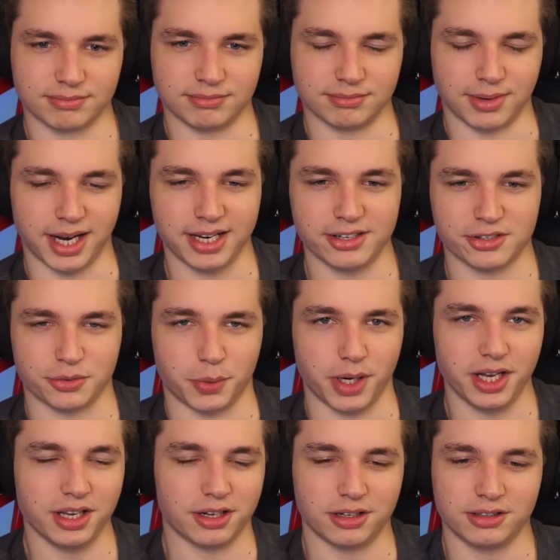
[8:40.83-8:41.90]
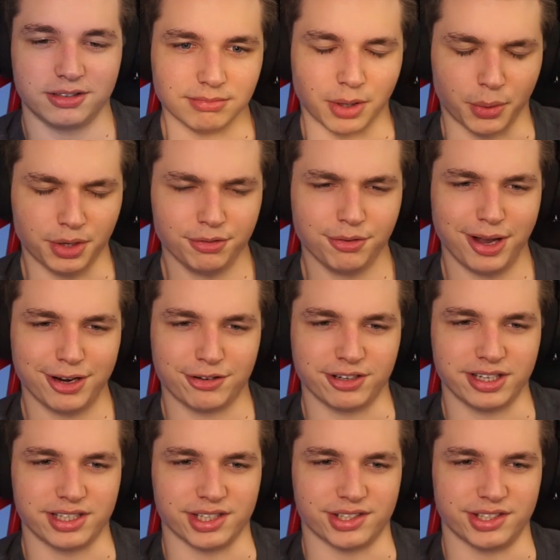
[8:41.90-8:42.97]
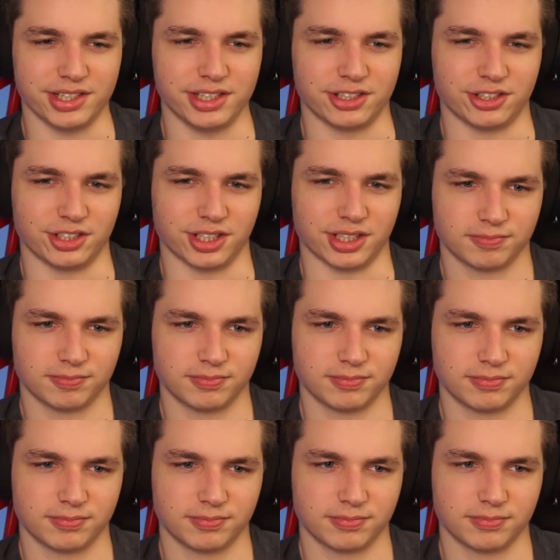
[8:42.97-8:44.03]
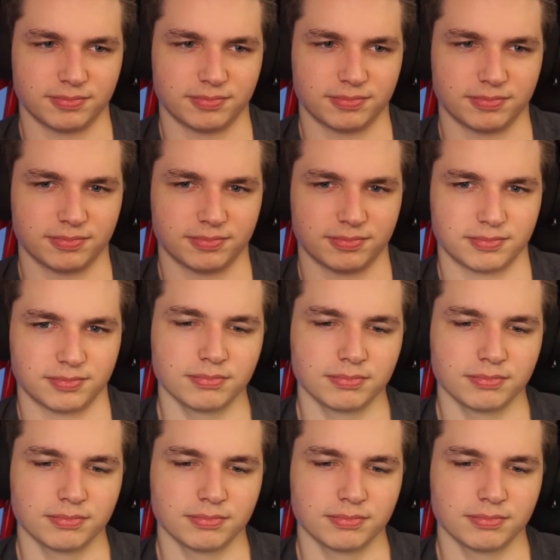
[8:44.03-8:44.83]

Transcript: Might as well. I wonder if we'll actually get to see Xing. Shall I tell your parents?